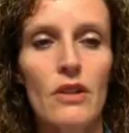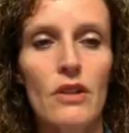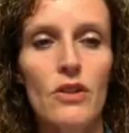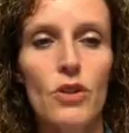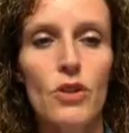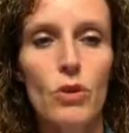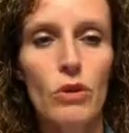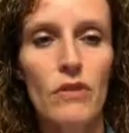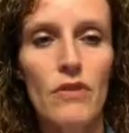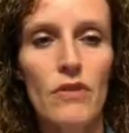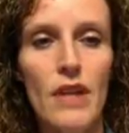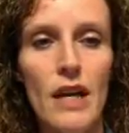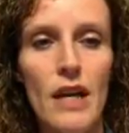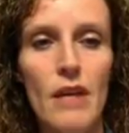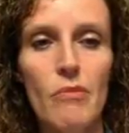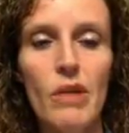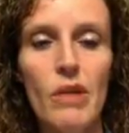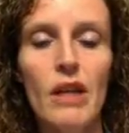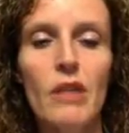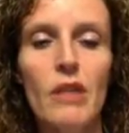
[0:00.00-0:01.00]
2 of
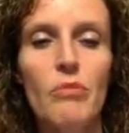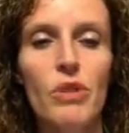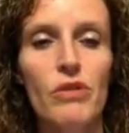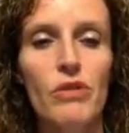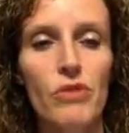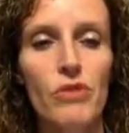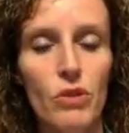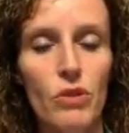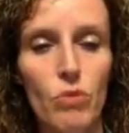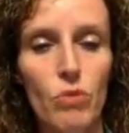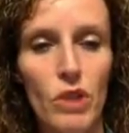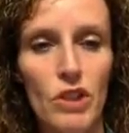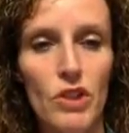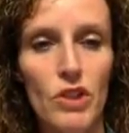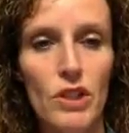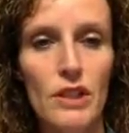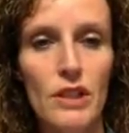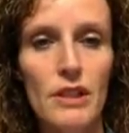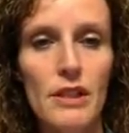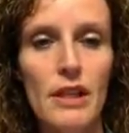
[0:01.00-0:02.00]
them preferred
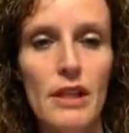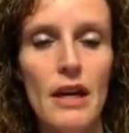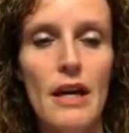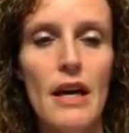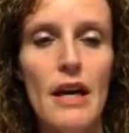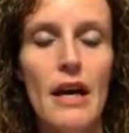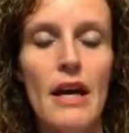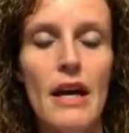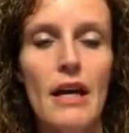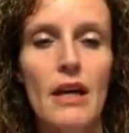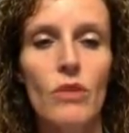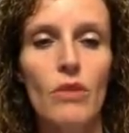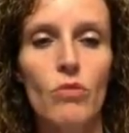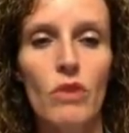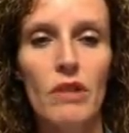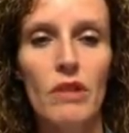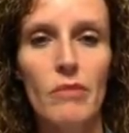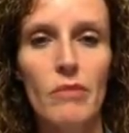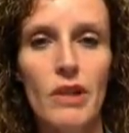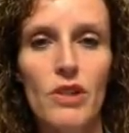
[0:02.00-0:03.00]
worksheets, and
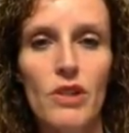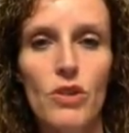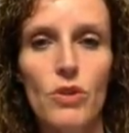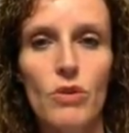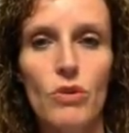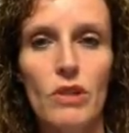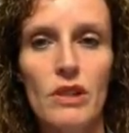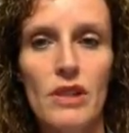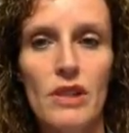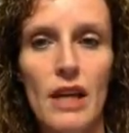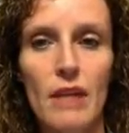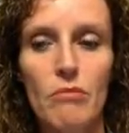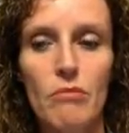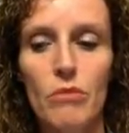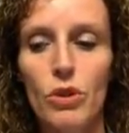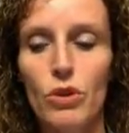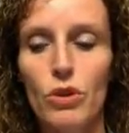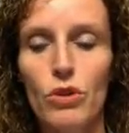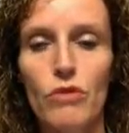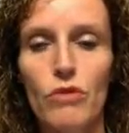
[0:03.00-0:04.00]
1 of my students had
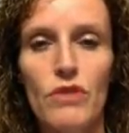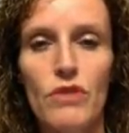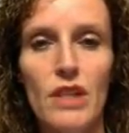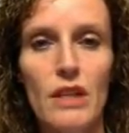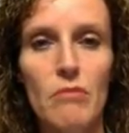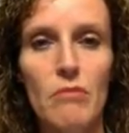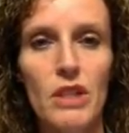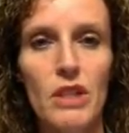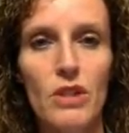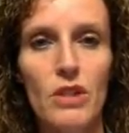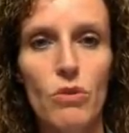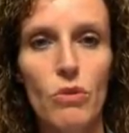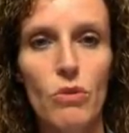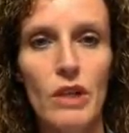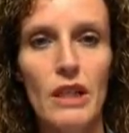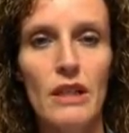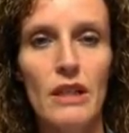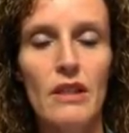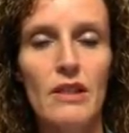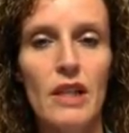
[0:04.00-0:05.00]
moved in
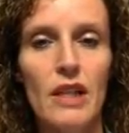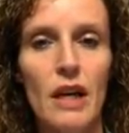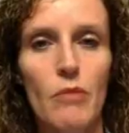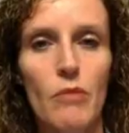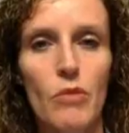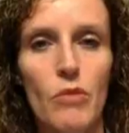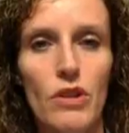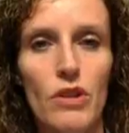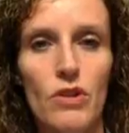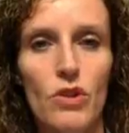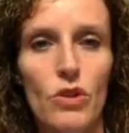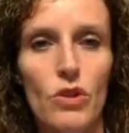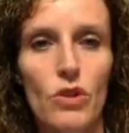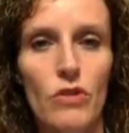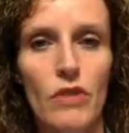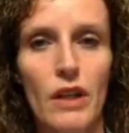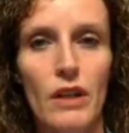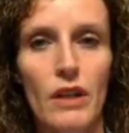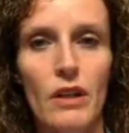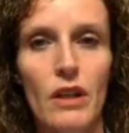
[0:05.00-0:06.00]
between the time where the
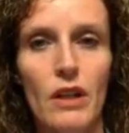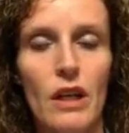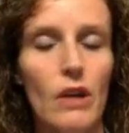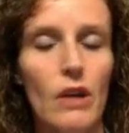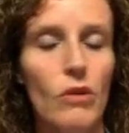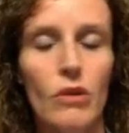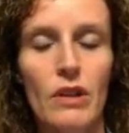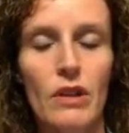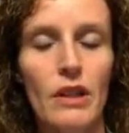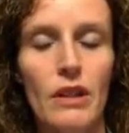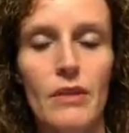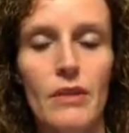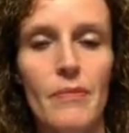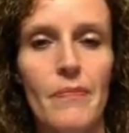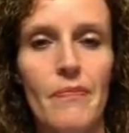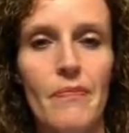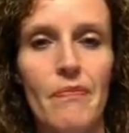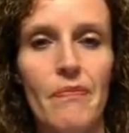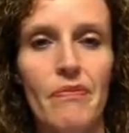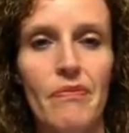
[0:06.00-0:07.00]
survey or the
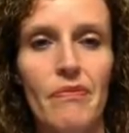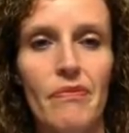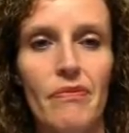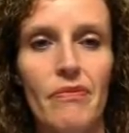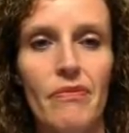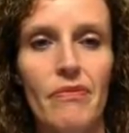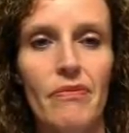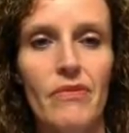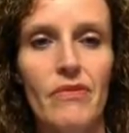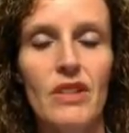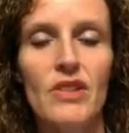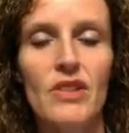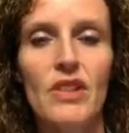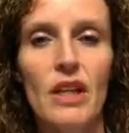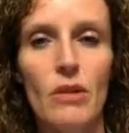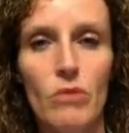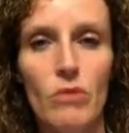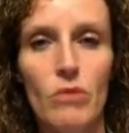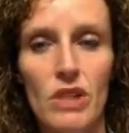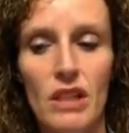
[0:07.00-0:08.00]

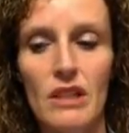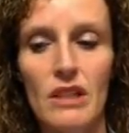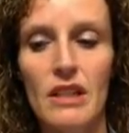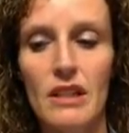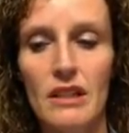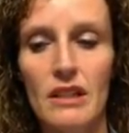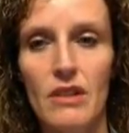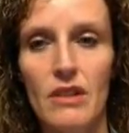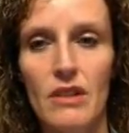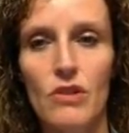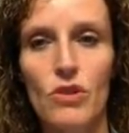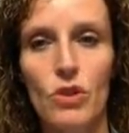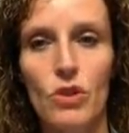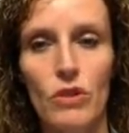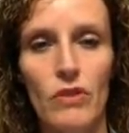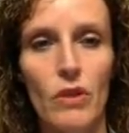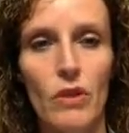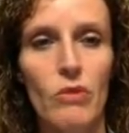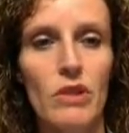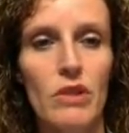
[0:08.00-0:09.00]
study was conducted and the
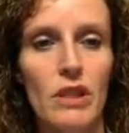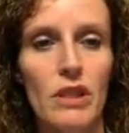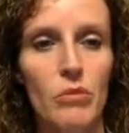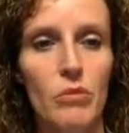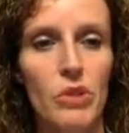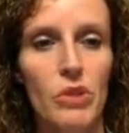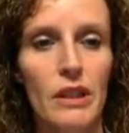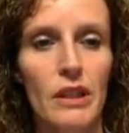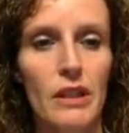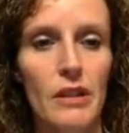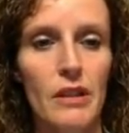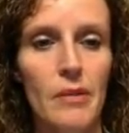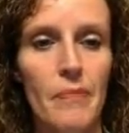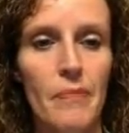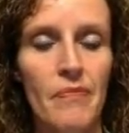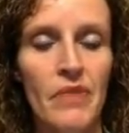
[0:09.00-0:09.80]
survey was completed.